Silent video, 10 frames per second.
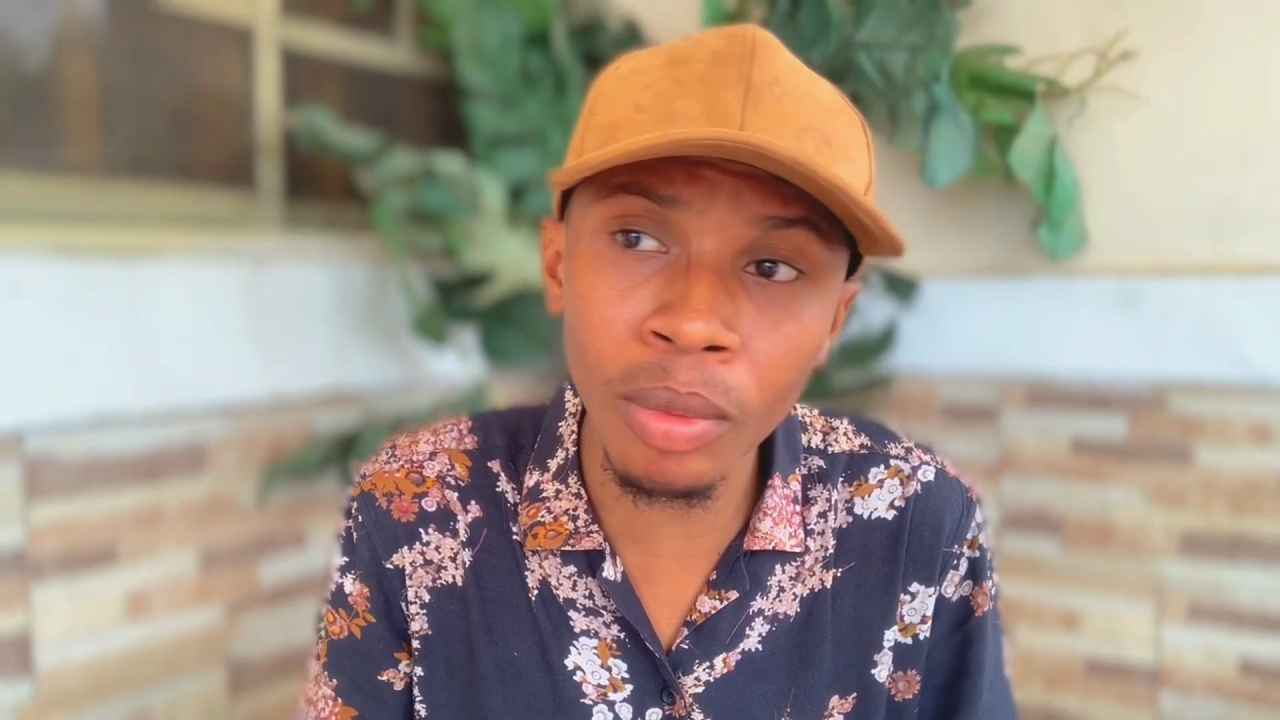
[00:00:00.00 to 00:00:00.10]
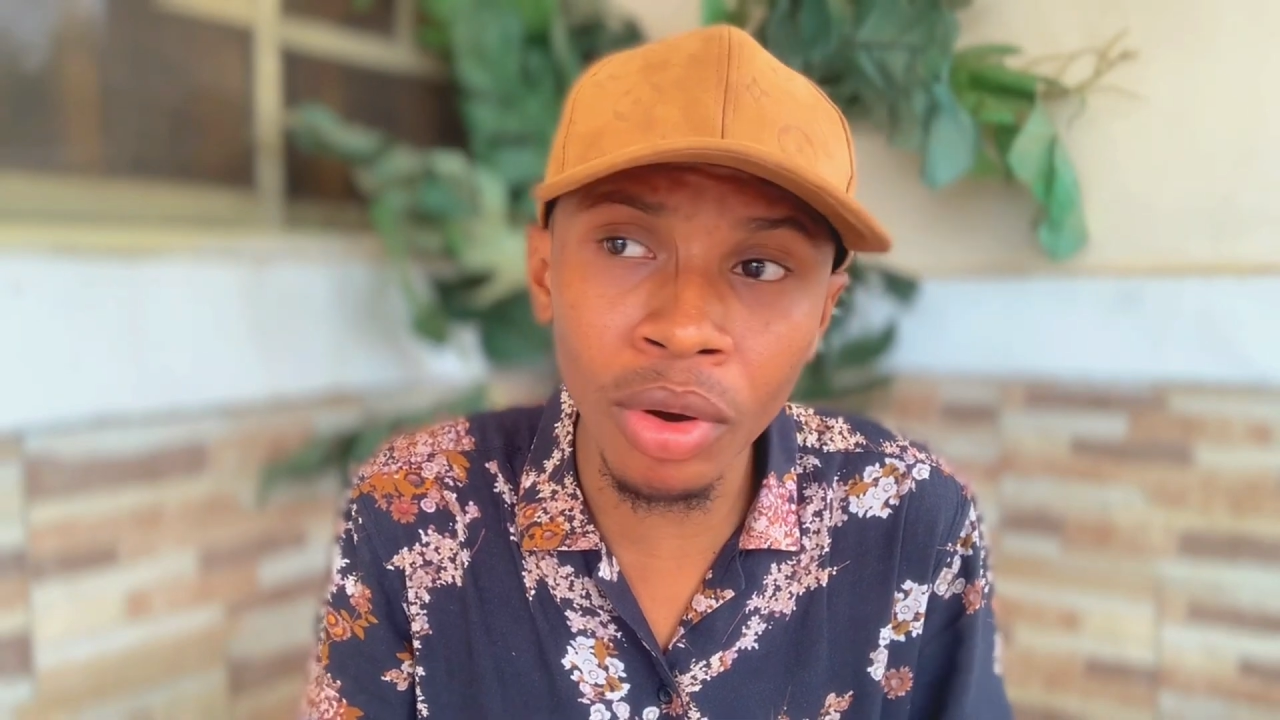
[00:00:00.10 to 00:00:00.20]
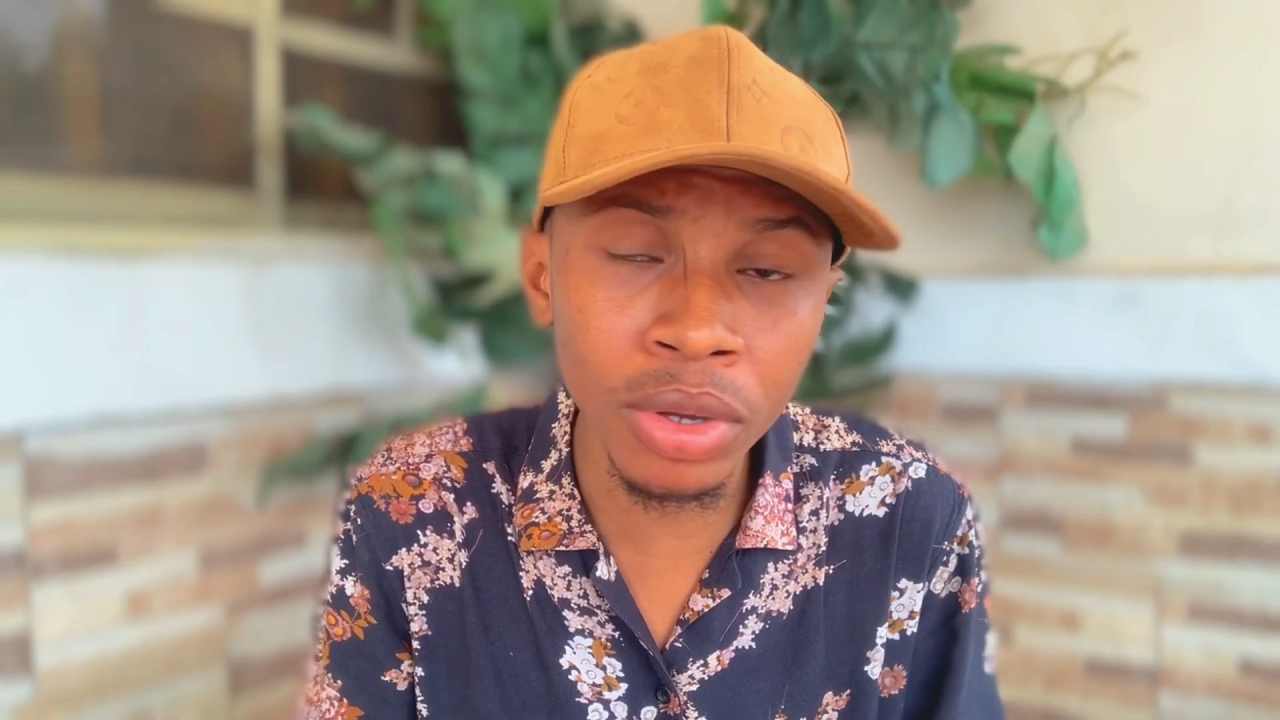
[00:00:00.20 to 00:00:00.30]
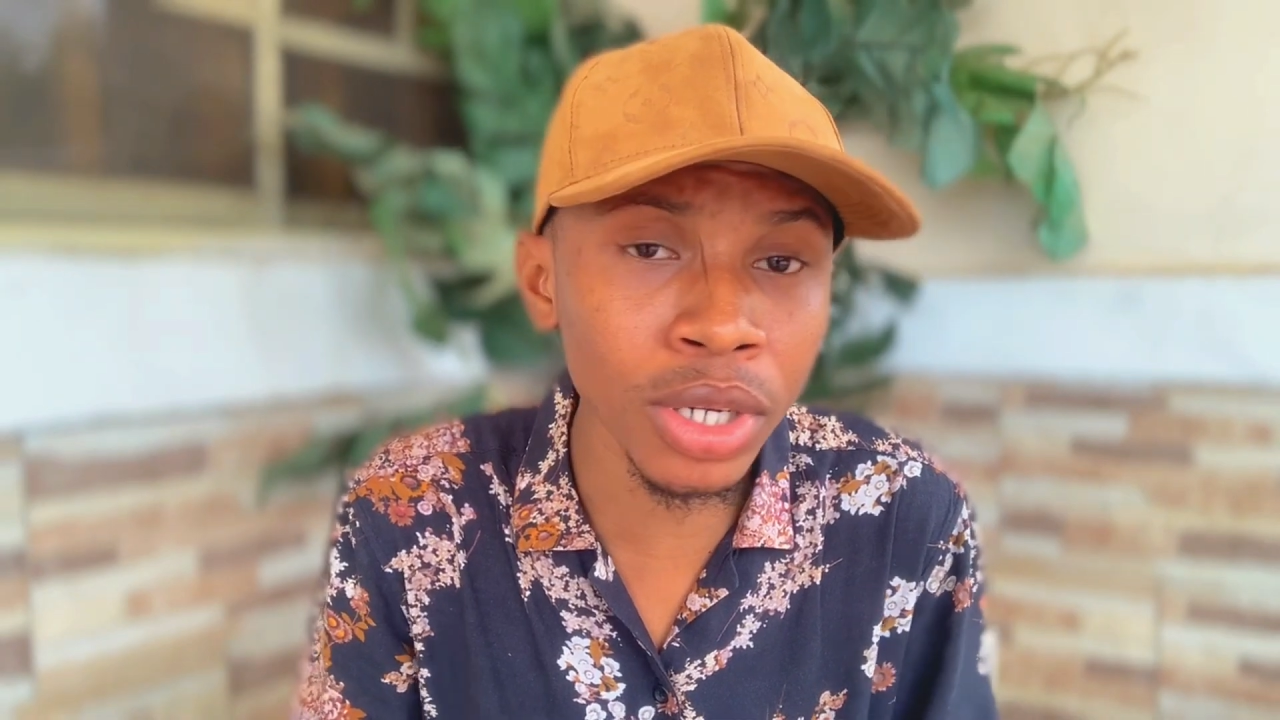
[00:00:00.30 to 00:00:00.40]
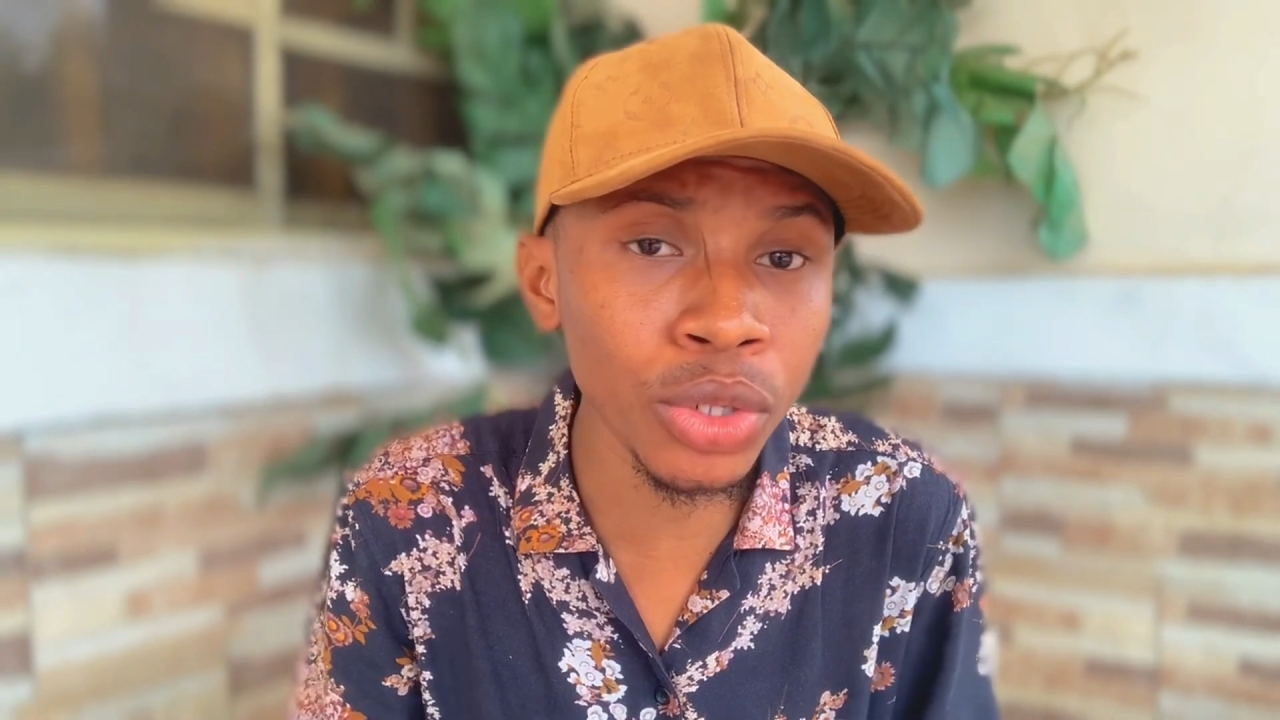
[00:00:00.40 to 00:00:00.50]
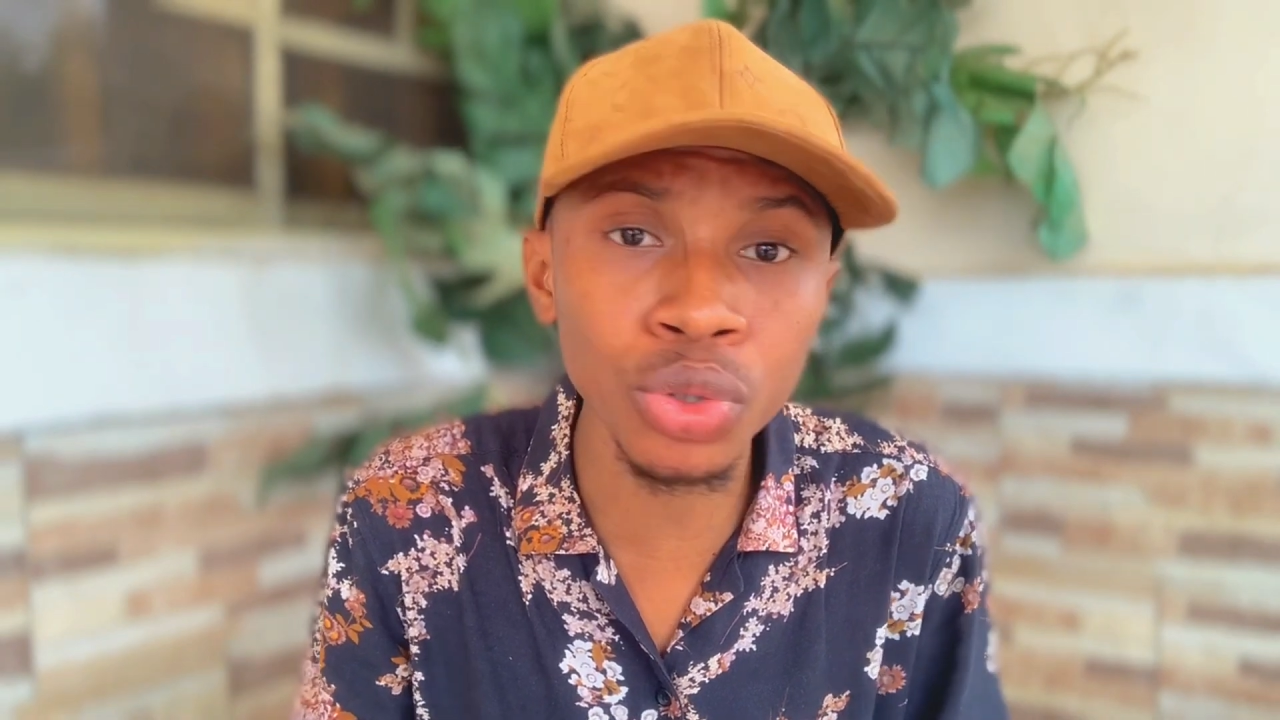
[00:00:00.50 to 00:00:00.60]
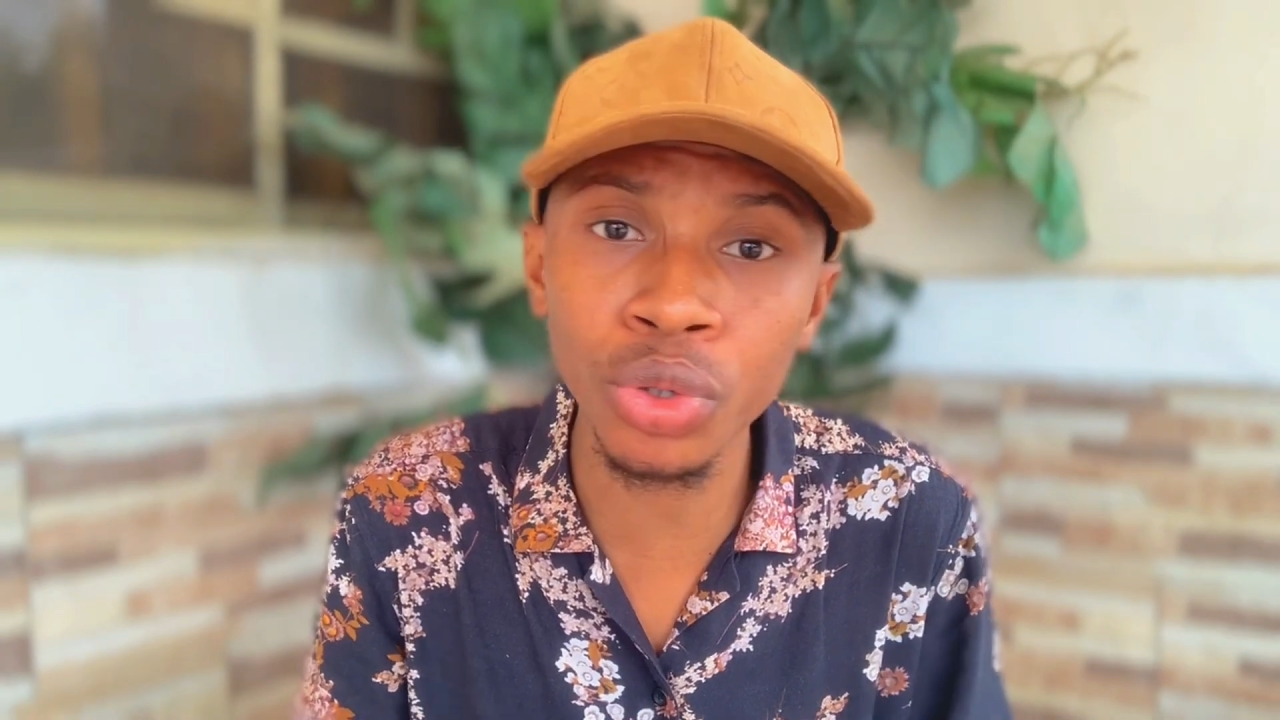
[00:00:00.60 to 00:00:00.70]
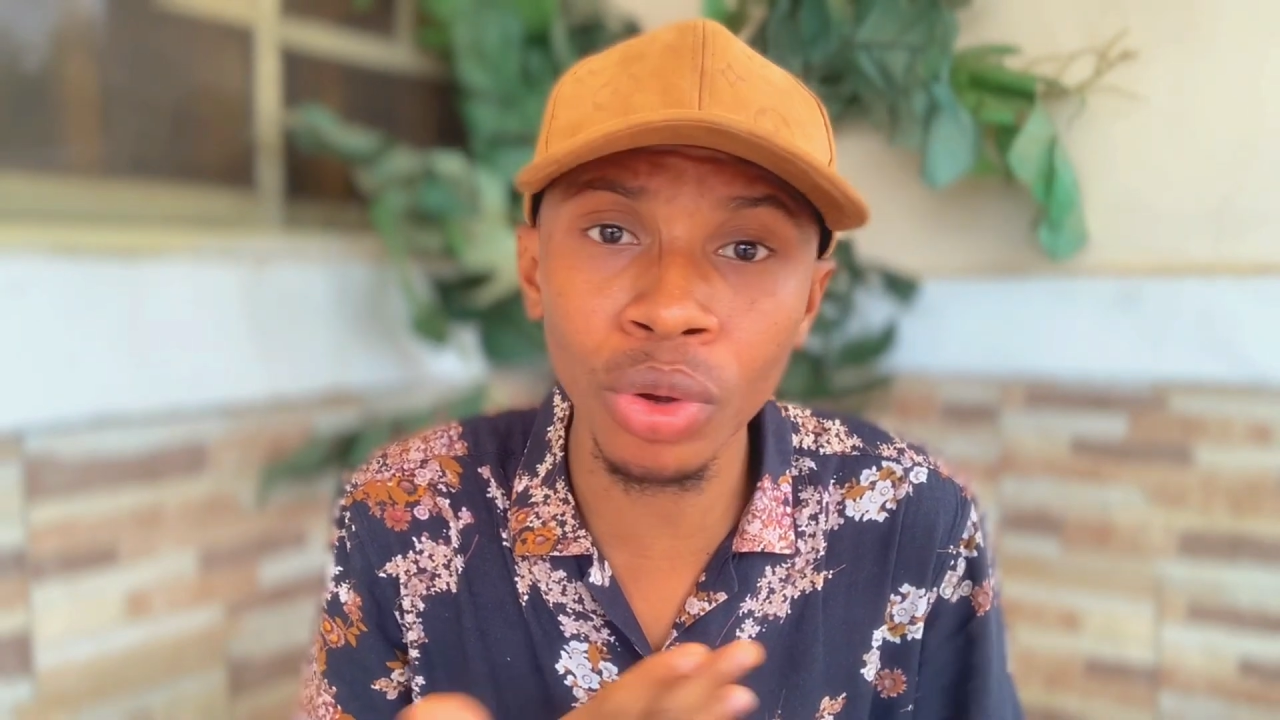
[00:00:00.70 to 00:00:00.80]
you need to